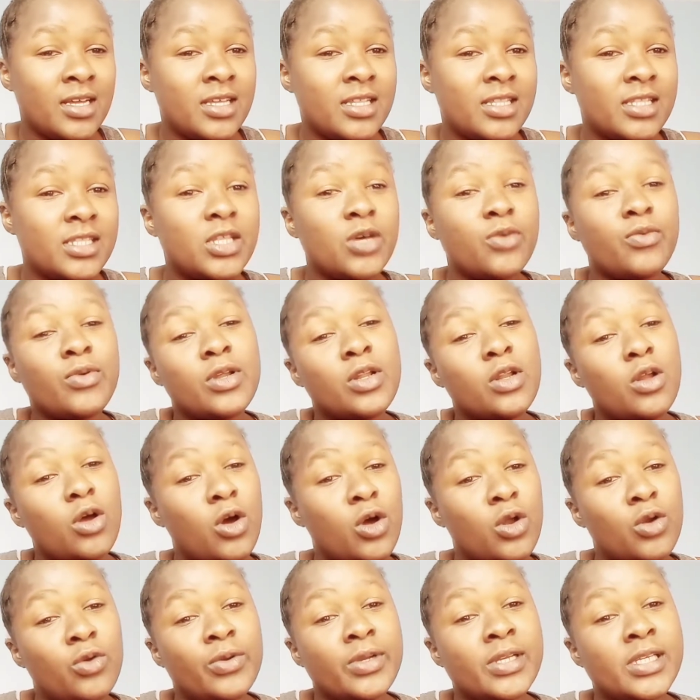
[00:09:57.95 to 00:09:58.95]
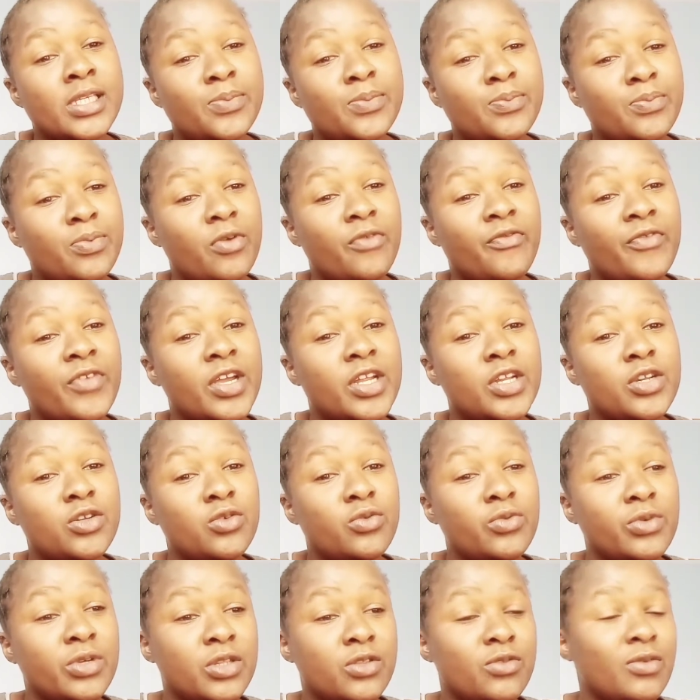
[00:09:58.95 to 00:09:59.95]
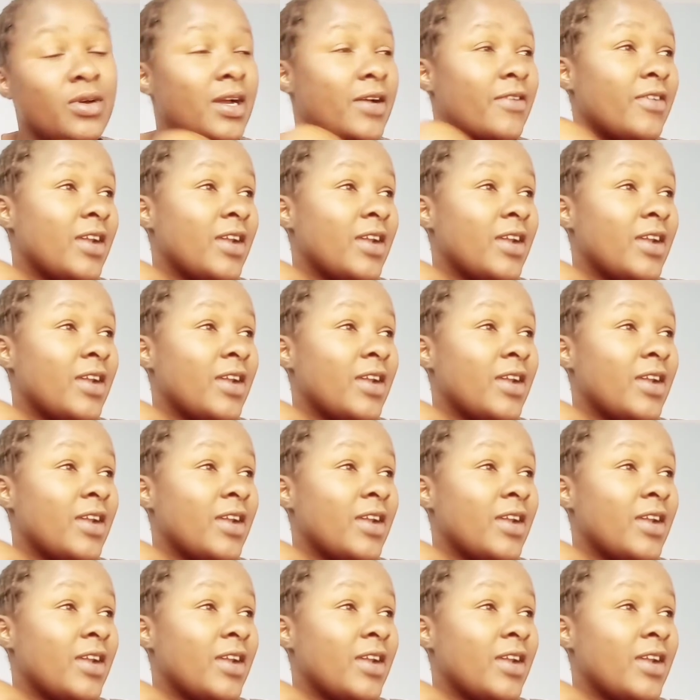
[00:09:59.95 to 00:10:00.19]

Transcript: they will always provide you with work.